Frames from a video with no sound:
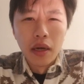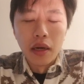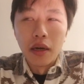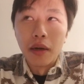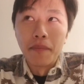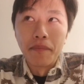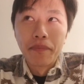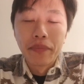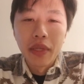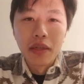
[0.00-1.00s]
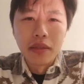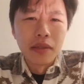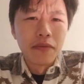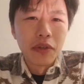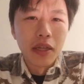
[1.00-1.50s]
um,
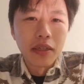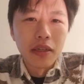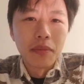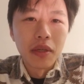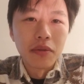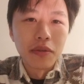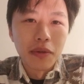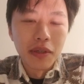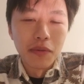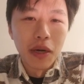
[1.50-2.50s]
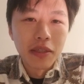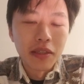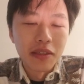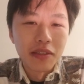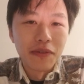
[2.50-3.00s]
didn't feel like anybody was really
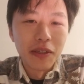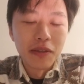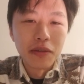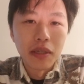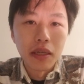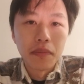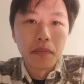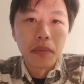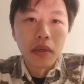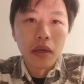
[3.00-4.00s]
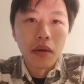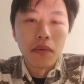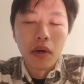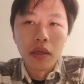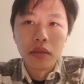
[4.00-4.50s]
watching these videos yet. But I
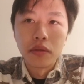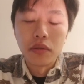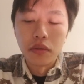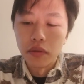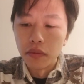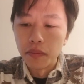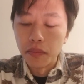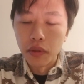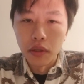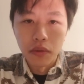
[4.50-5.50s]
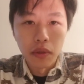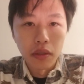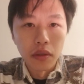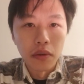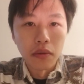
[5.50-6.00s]
wanted to put a quick
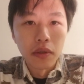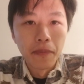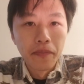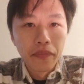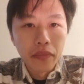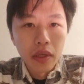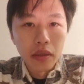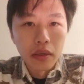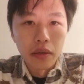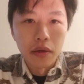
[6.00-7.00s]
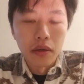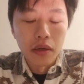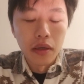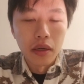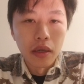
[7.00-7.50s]
note here
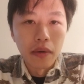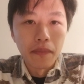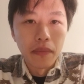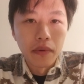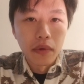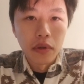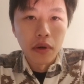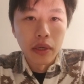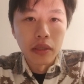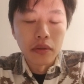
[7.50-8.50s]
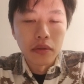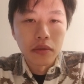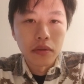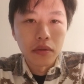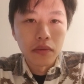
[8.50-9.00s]
regarding
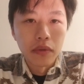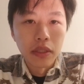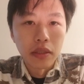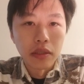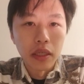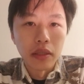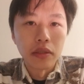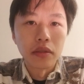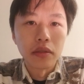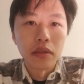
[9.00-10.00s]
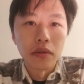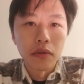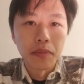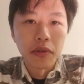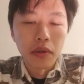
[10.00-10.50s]
recent changes to the
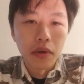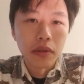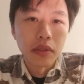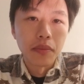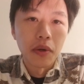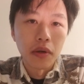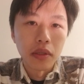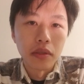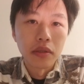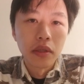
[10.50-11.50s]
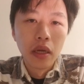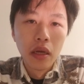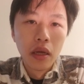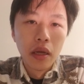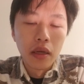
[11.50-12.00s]
cryptocurrency markets
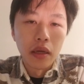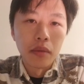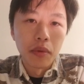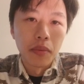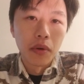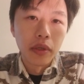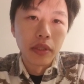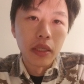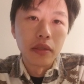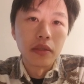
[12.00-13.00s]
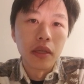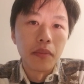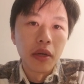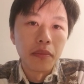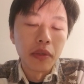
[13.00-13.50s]
and purported changes that
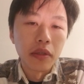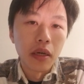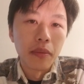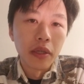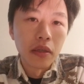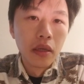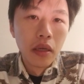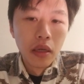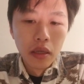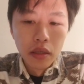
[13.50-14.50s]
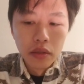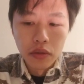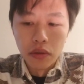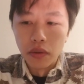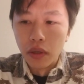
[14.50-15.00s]
might be coming.
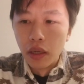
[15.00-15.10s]
So